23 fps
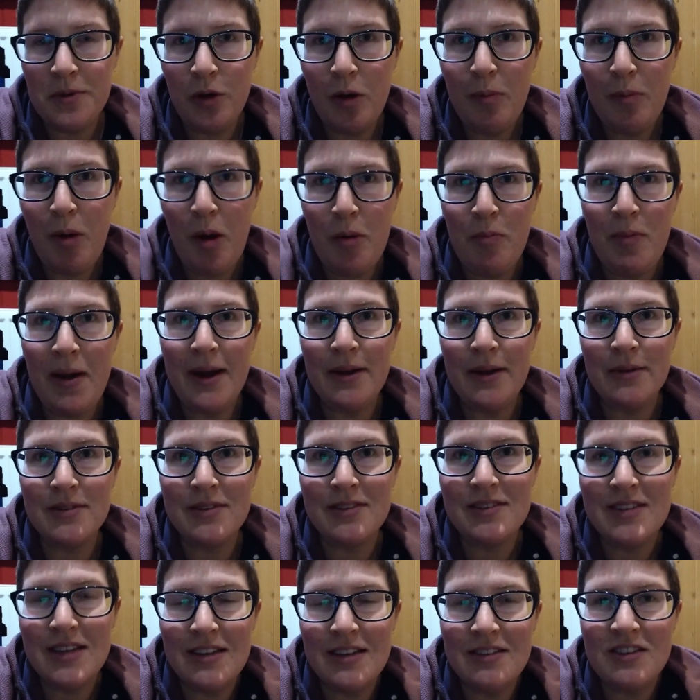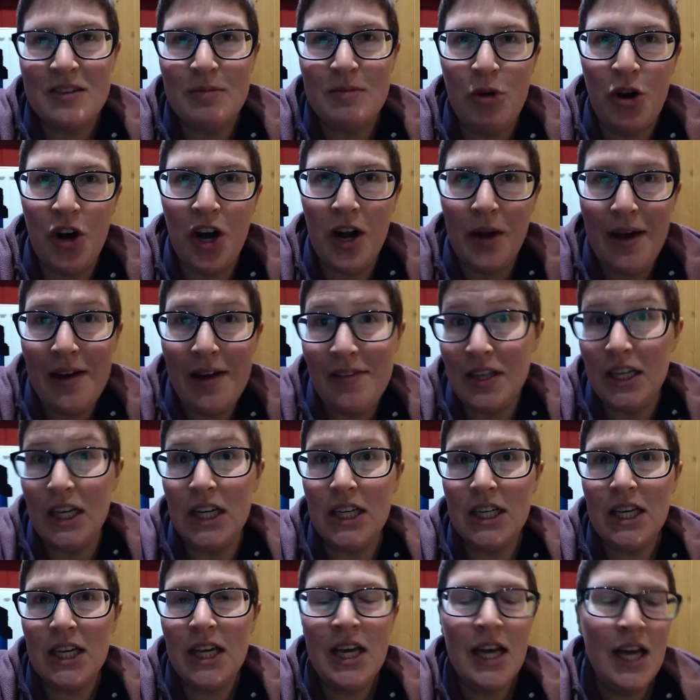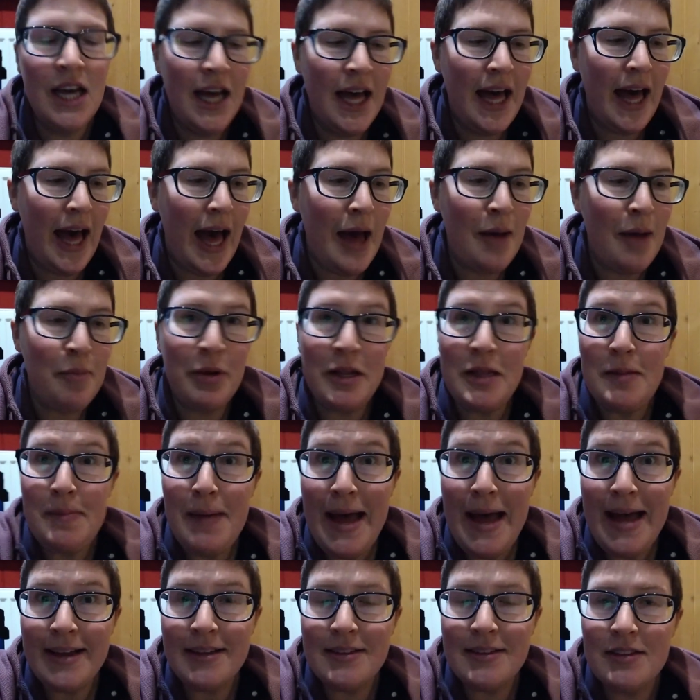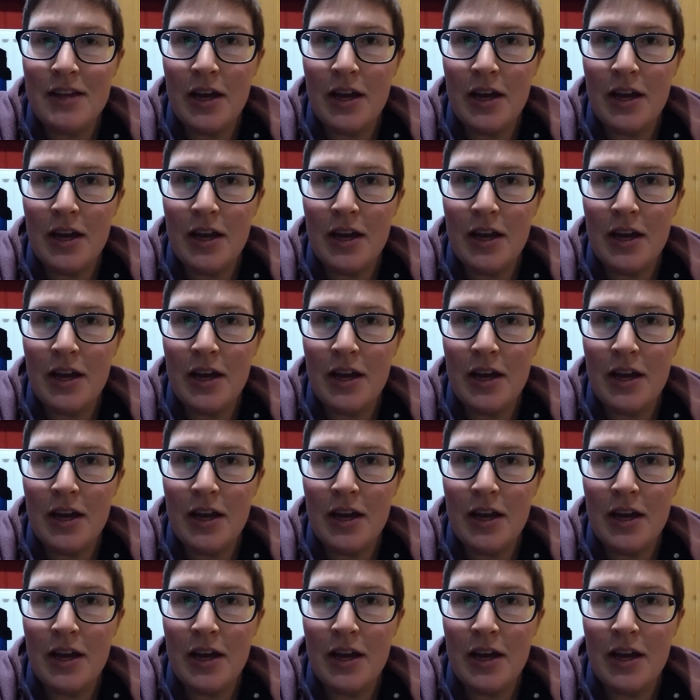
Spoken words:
So I'll pop round to his tomorrow, have a look and bring them back.